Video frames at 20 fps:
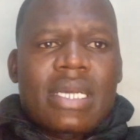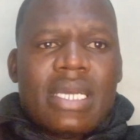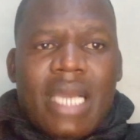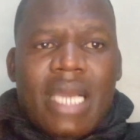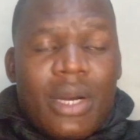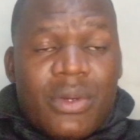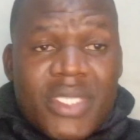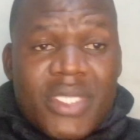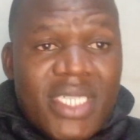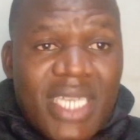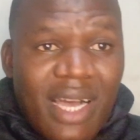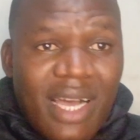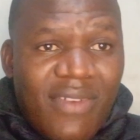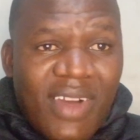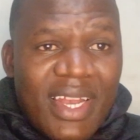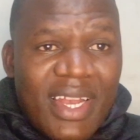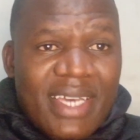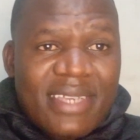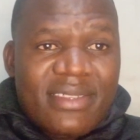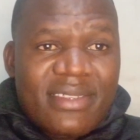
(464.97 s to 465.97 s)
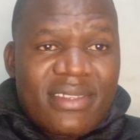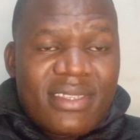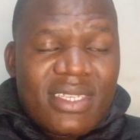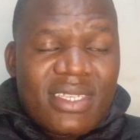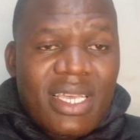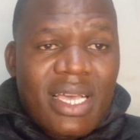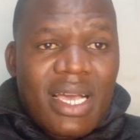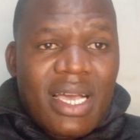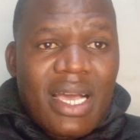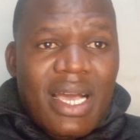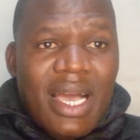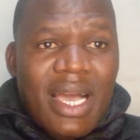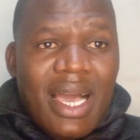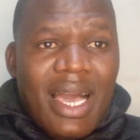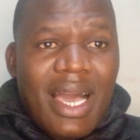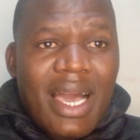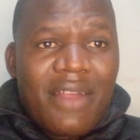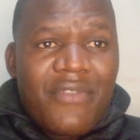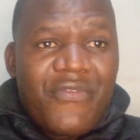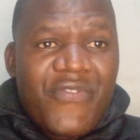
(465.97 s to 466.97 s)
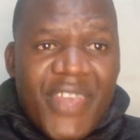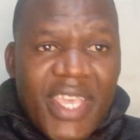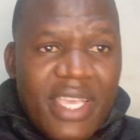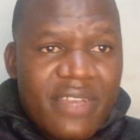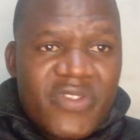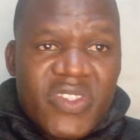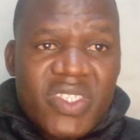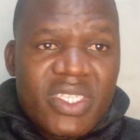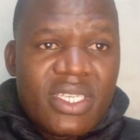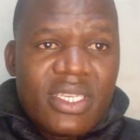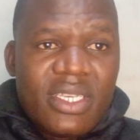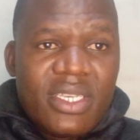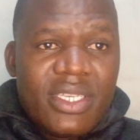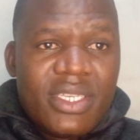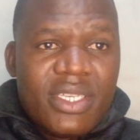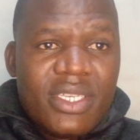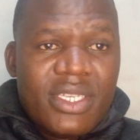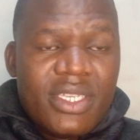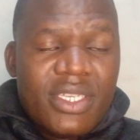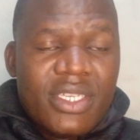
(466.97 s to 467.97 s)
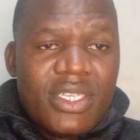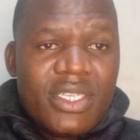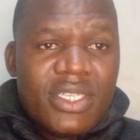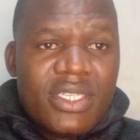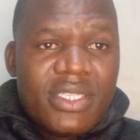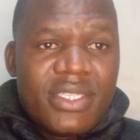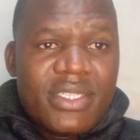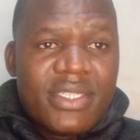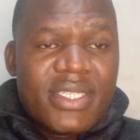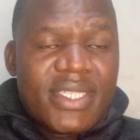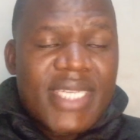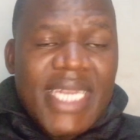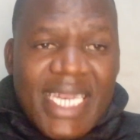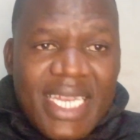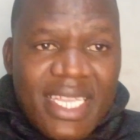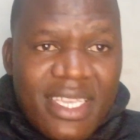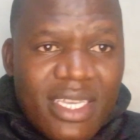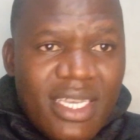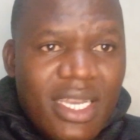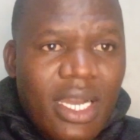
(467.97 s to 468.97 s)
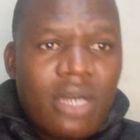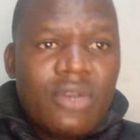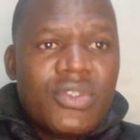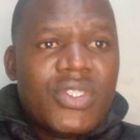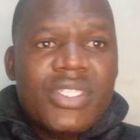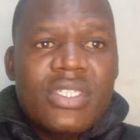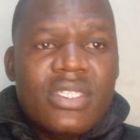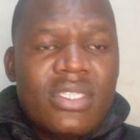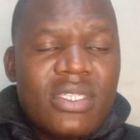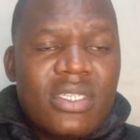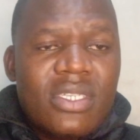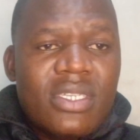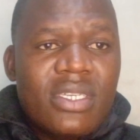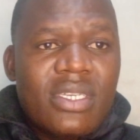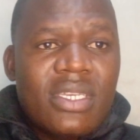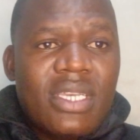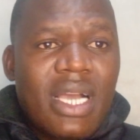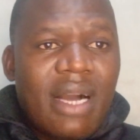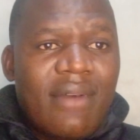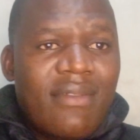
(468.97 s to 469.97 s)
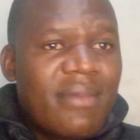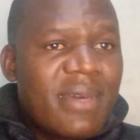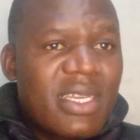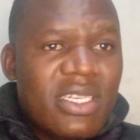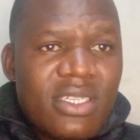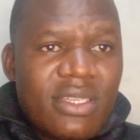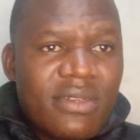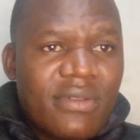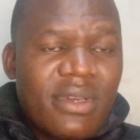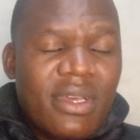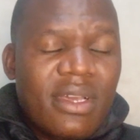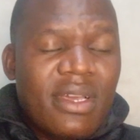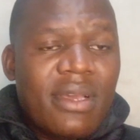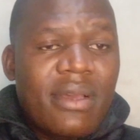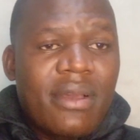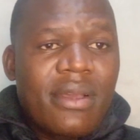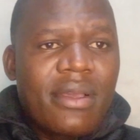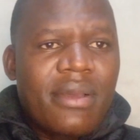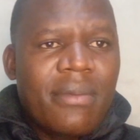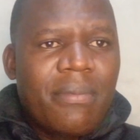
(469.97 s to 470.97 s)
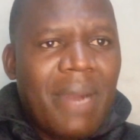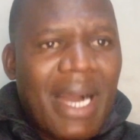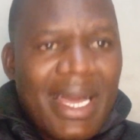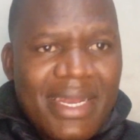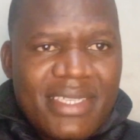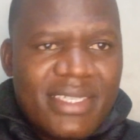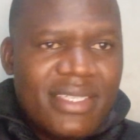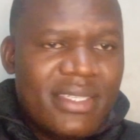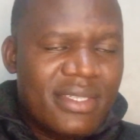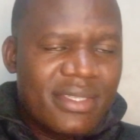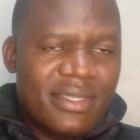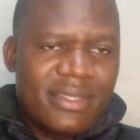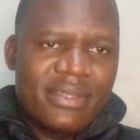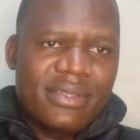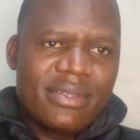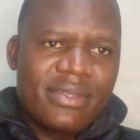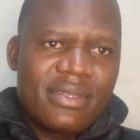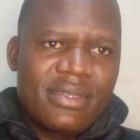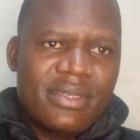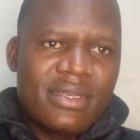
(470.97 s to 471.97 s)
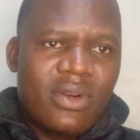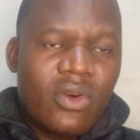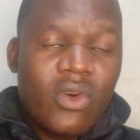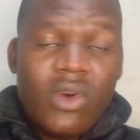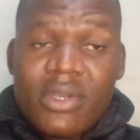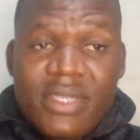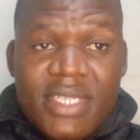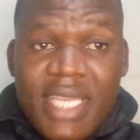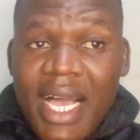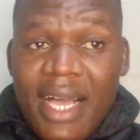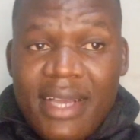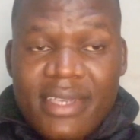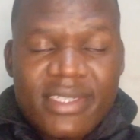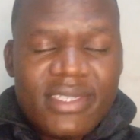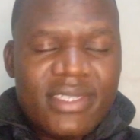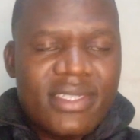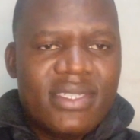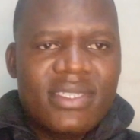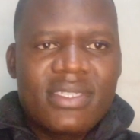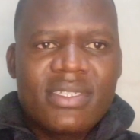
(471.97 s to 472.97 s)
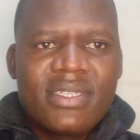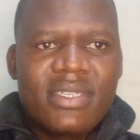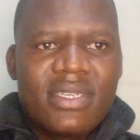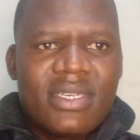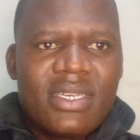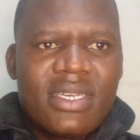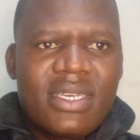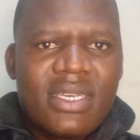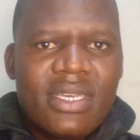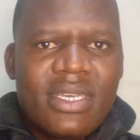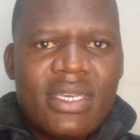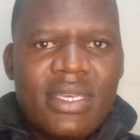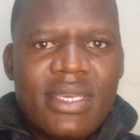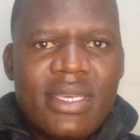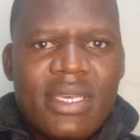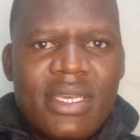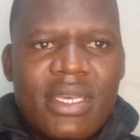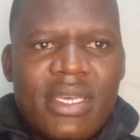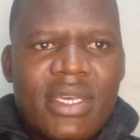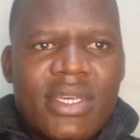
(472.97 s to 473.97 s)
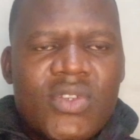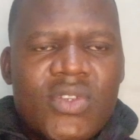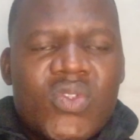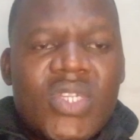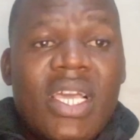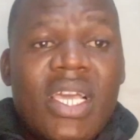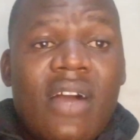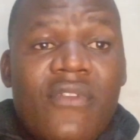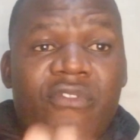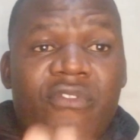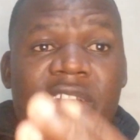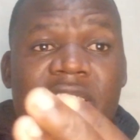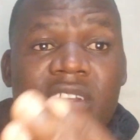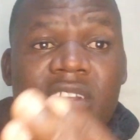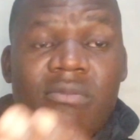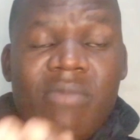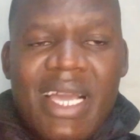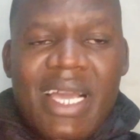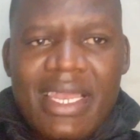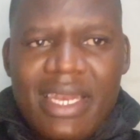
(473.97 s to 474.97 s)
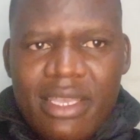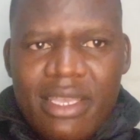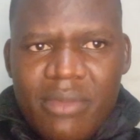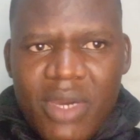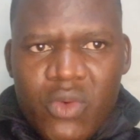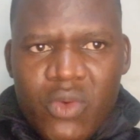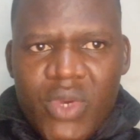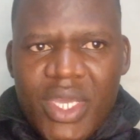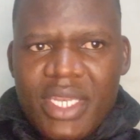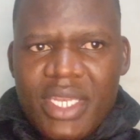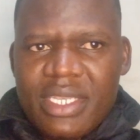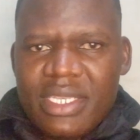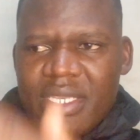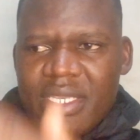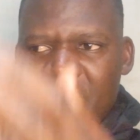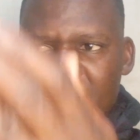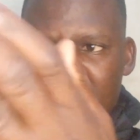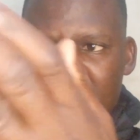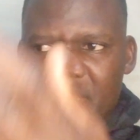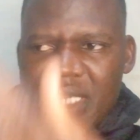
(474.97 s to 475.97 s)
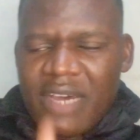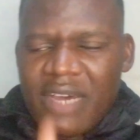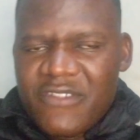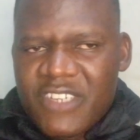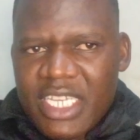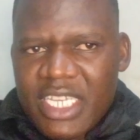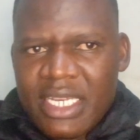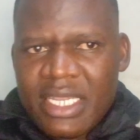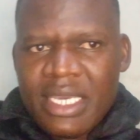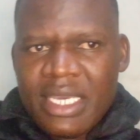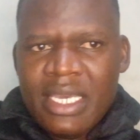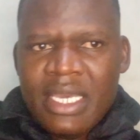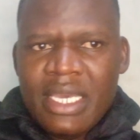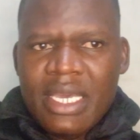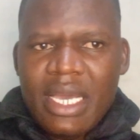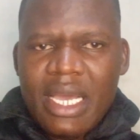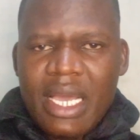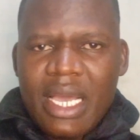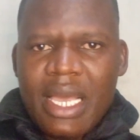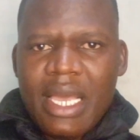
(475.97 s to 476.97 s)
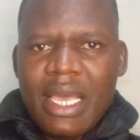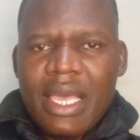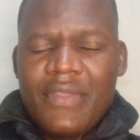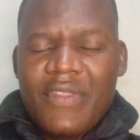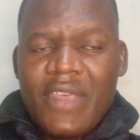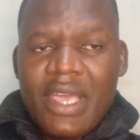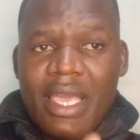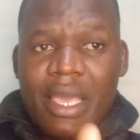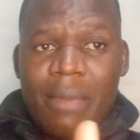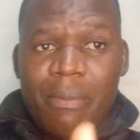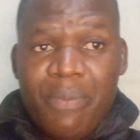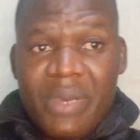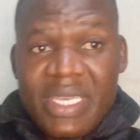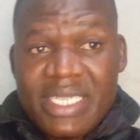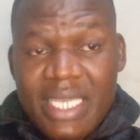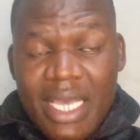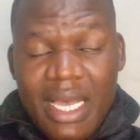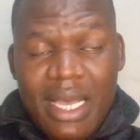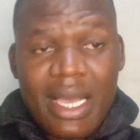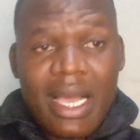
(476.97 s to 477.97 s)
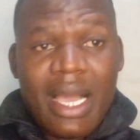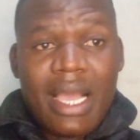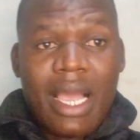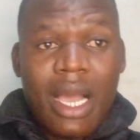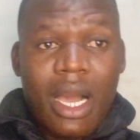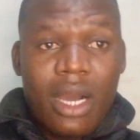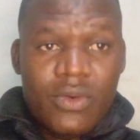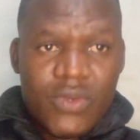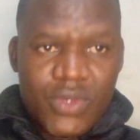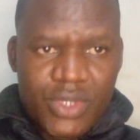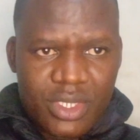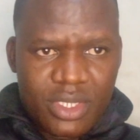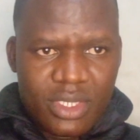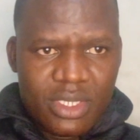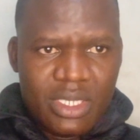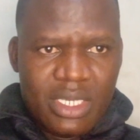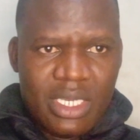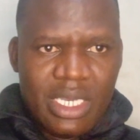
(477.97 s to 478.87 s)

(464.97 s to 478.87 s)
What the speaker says: County governors are thieves, stealing county government money or tax. Today, a friend of mine, Lee McQueen, drafted the M-Pesa accounts.